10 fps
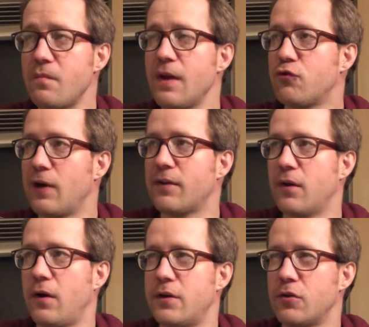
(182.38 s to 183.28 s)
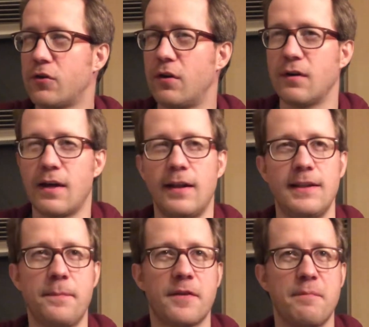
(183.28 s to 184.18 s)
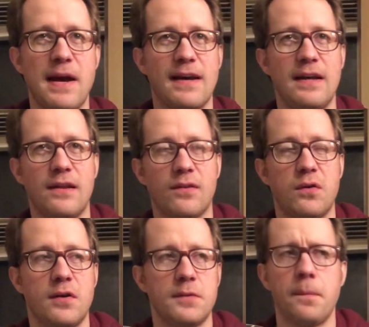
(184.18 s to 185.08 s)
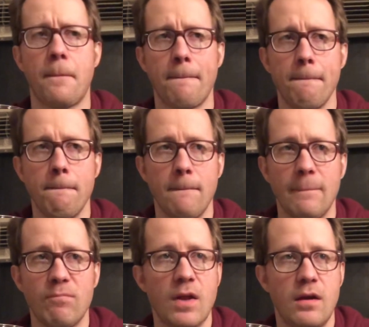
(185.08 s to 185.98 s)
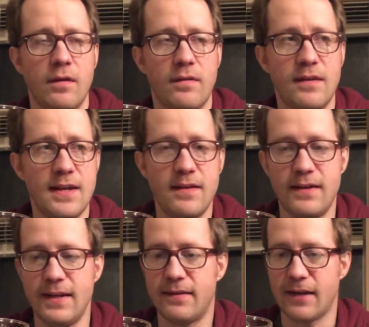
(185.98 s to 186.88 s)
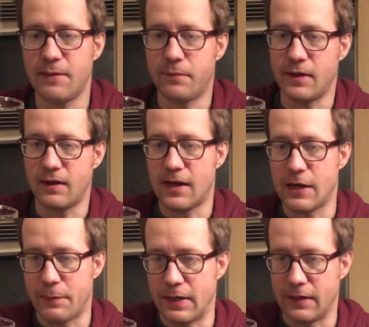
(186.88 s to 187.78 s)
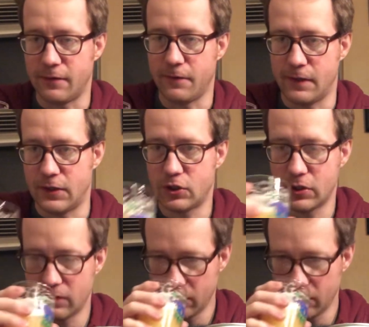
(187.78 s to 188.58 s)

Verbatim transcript: dries out on your tongue, got a lip smacking sort of Sunny D type thing happening in the finish.